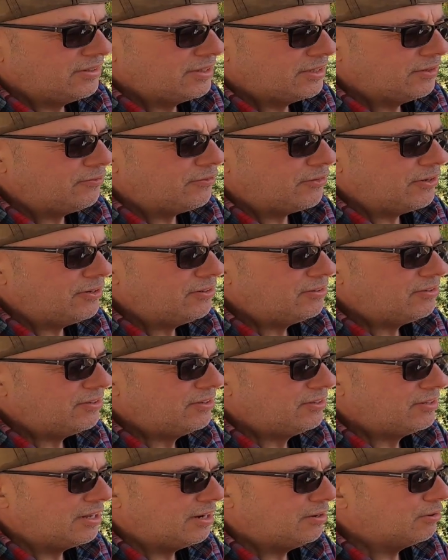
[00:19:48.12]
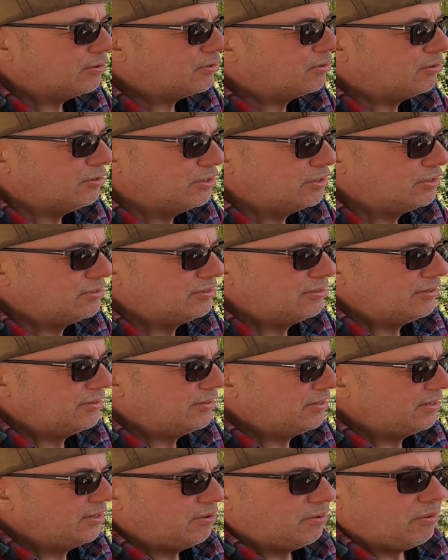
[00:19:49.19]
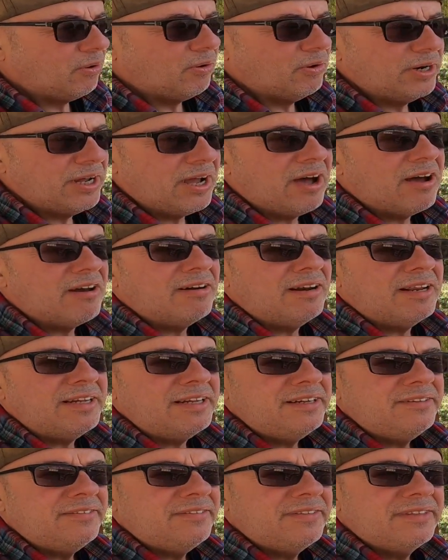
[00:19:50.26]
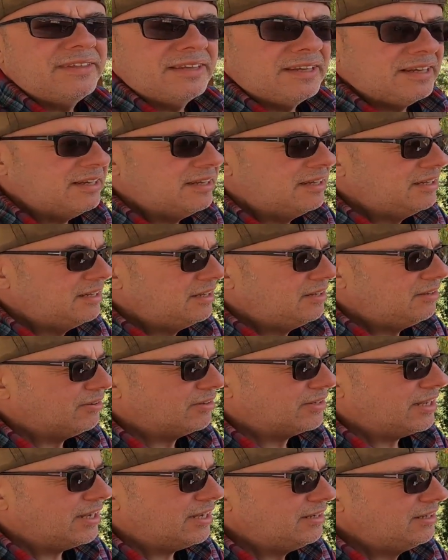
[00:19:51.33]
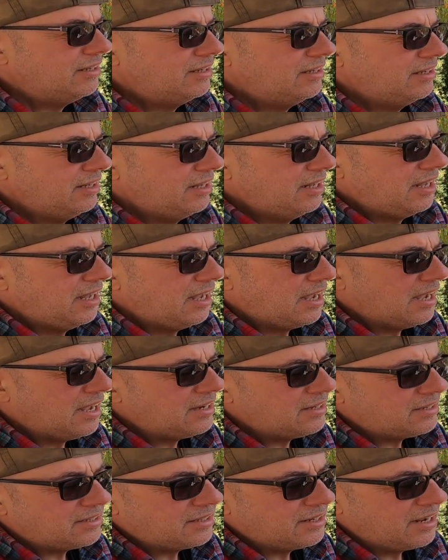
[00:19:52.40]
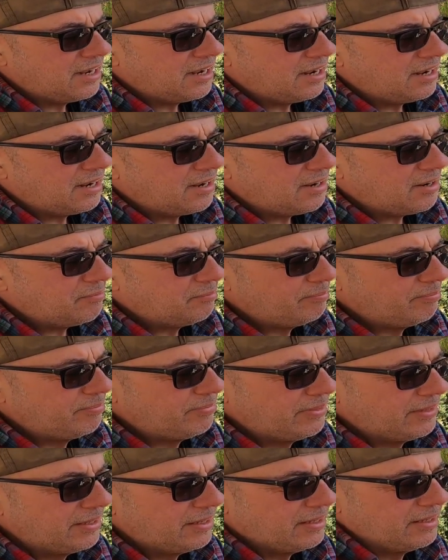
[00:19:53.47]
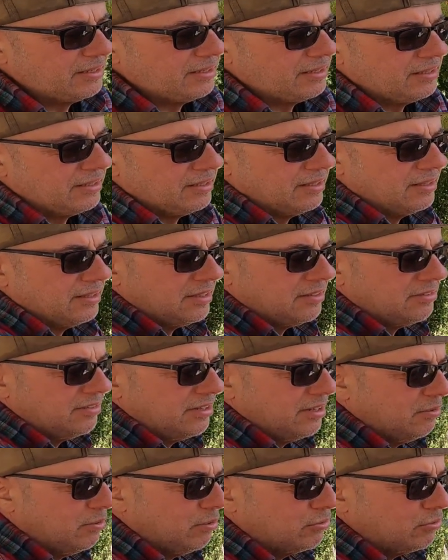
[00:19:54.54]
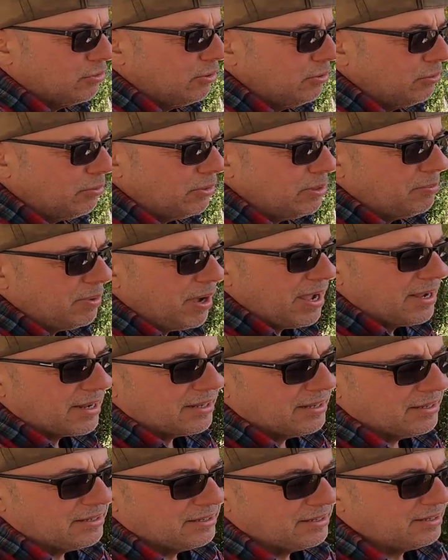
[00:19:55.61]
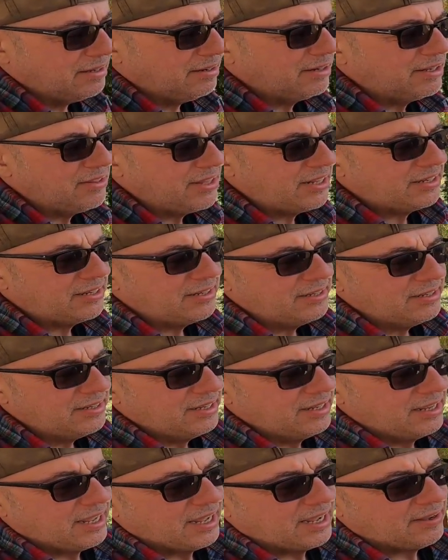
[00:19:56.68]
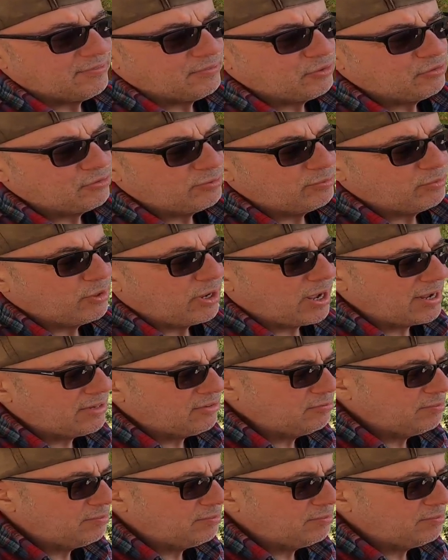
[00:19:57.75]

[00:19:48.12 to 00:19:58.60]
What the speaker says: different, they look good on a Harley, okay, and the chin goes all the way back. Look at that. I have used them on high